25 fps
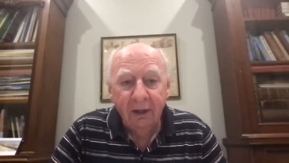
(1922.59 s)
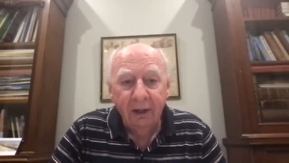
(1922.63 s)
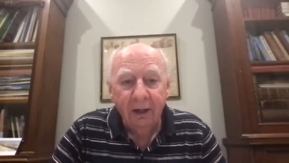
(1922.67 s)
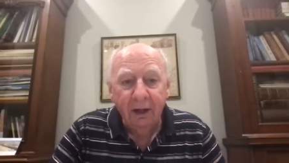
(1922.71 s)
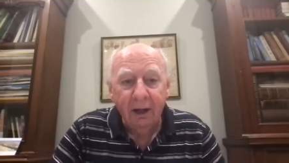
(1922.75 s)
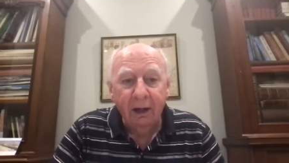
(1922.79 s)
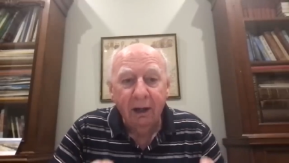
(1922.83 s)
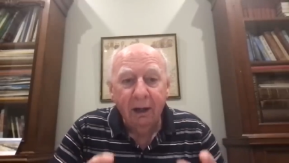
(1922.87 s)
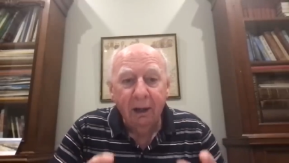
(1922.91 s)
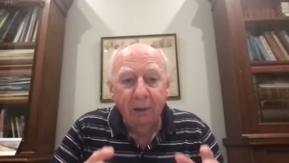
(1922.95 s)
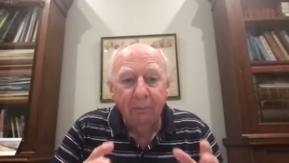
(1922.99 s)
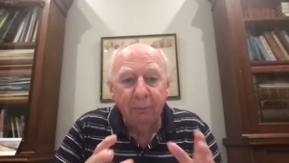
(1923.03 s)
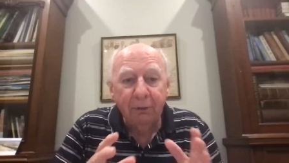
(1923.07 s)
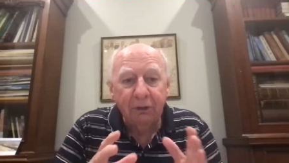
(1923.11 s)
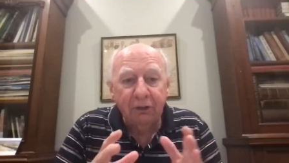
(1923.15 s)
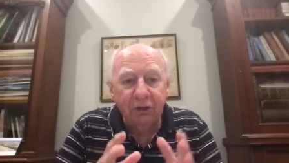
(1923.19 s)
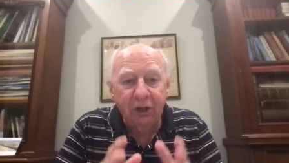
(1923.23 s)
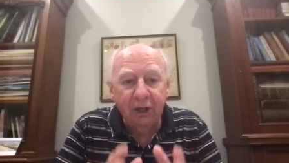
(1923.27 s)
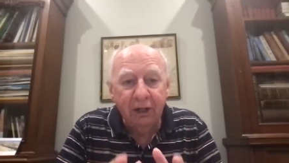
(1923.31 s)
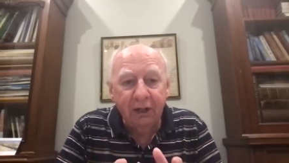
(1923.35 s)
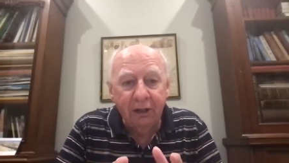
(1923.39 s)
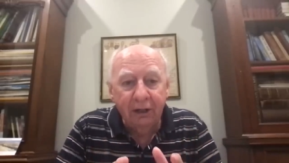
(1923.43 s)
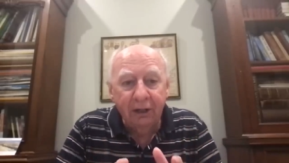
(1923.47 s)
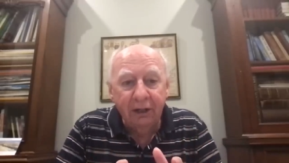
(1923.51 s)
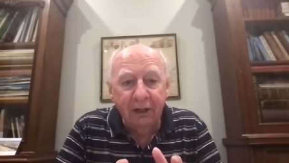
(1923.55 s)
Uh,
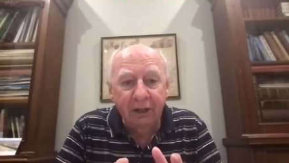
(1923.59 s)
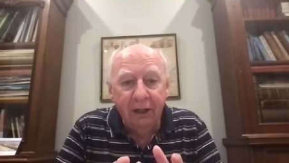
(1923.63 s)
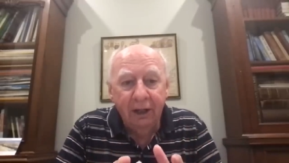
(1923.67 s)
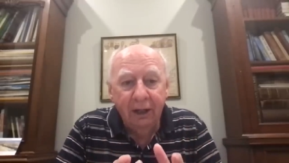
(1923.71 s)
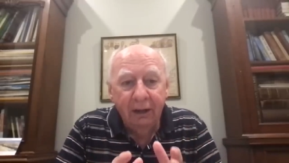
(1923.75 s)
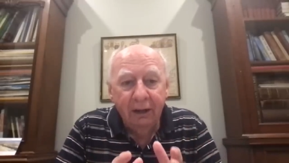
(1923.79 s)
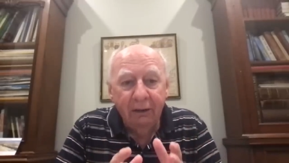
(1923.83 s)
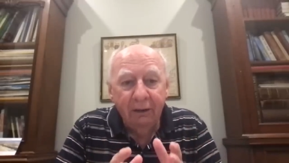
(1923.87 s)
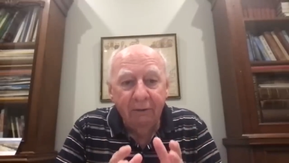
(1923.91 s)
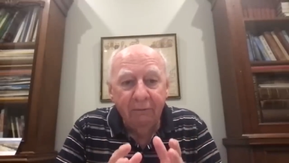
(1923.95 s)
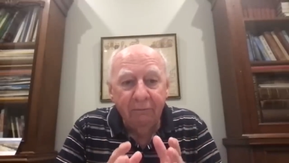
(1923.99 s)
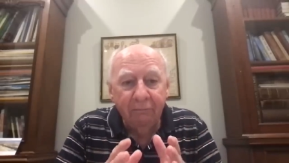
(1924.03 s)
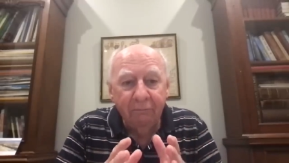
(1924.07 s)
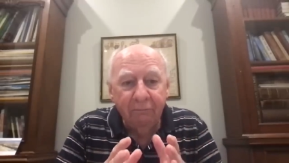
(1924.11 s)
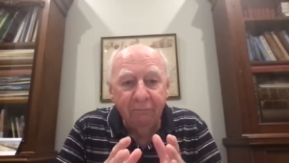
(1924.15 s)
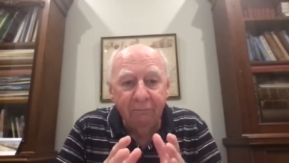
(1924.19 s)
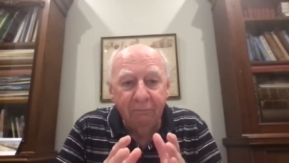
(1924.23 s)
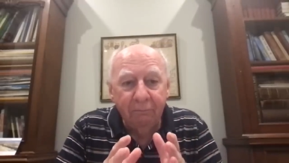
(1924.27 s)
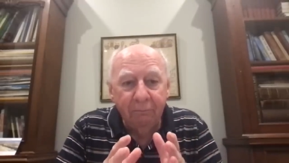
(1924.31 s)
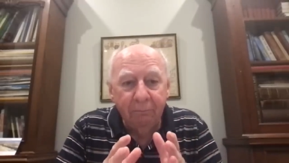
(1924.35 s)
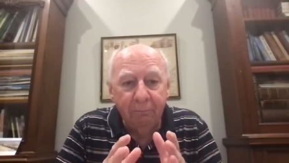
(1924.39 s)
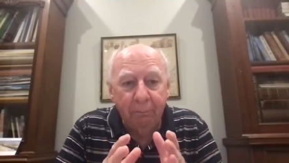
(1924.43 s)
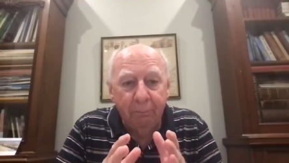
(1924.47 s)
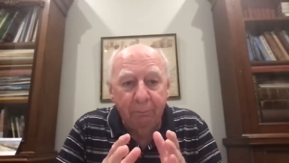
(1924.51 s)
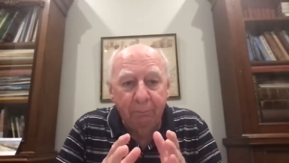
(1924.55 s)
particularly
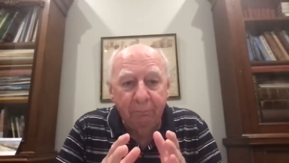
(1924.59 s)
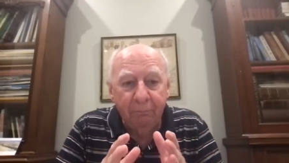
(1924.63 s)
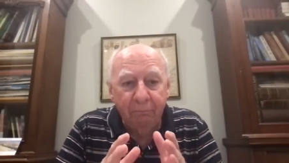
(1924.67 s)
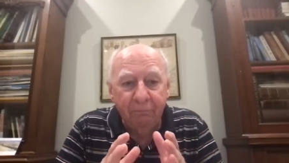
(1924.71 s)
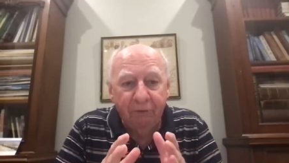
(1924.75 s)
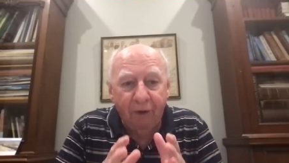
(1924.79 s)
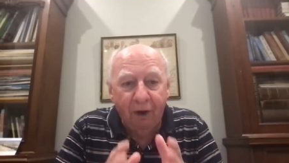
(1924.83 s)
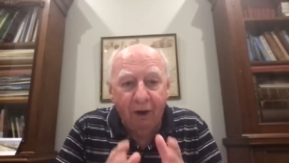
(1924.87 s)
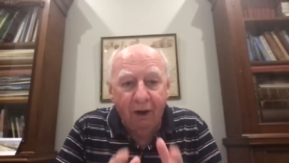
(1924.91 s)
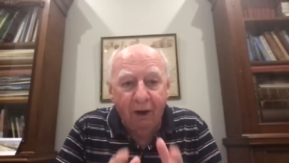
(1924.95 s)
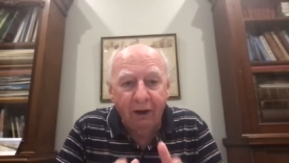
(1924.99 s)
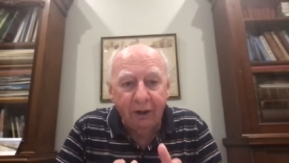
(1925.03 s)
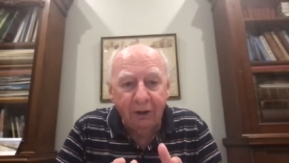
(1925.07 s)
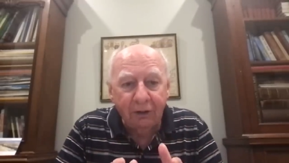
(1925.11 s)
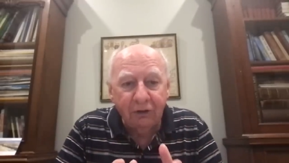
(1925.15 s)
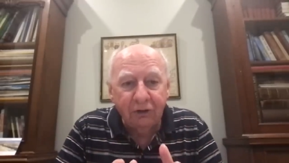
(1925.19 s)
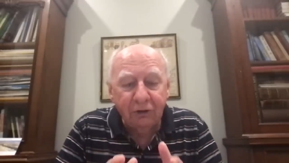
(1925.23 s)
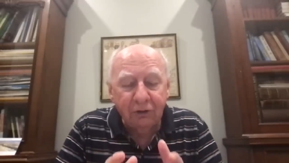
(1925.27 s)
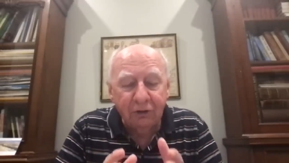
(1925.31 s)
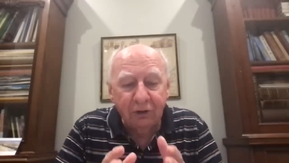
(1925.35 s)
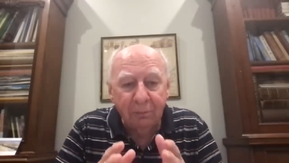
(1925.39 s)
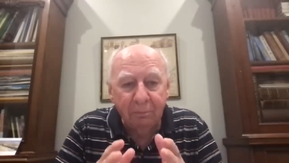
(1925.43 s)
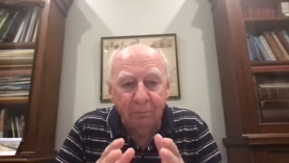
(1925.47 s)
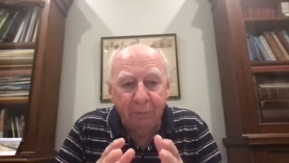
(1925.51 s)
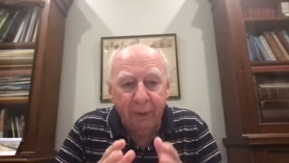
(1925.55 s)

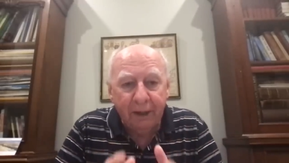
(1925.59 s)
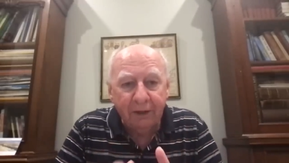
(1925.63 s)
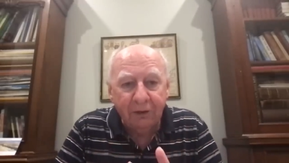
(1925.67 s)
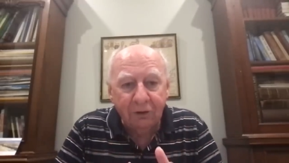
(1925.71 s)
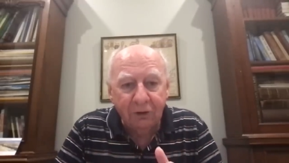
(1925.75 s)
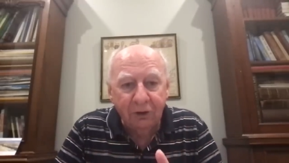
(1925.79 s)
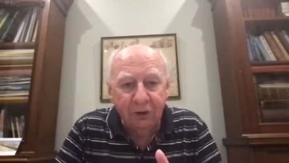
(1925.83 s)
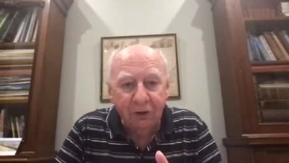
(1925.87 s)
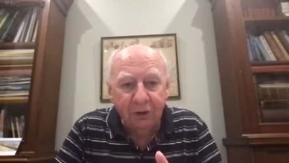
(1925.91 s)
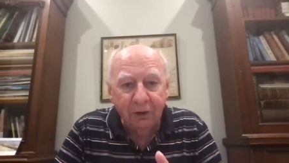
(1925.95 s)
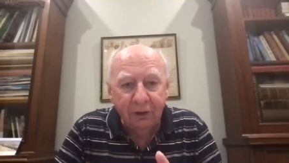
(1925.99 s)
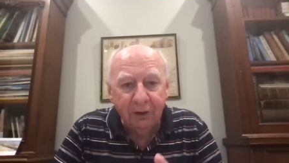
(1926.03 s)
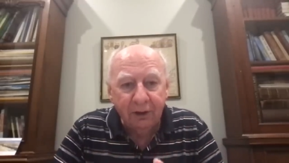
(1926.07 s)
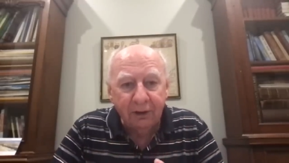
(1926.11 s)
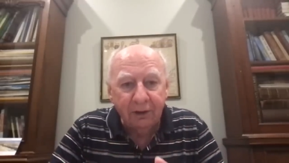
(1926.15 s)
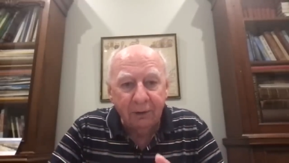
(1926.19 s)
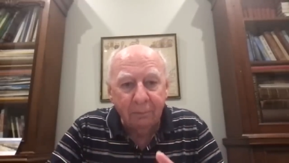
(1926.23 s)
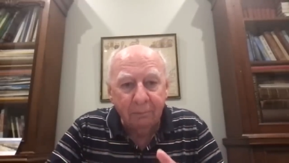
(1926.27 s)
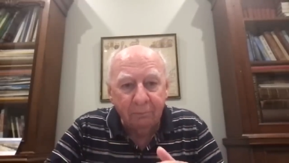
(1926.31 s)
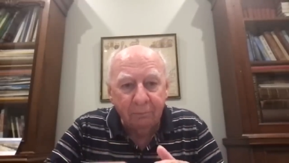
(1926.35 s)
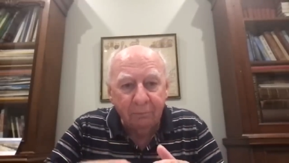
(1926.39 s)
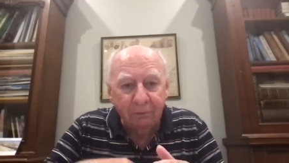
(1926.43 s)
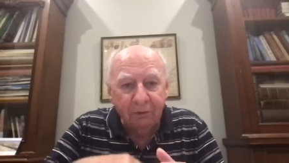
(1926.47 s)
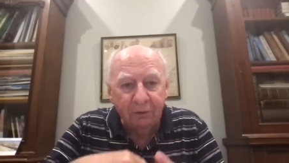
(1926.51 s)
viruses and bacteria that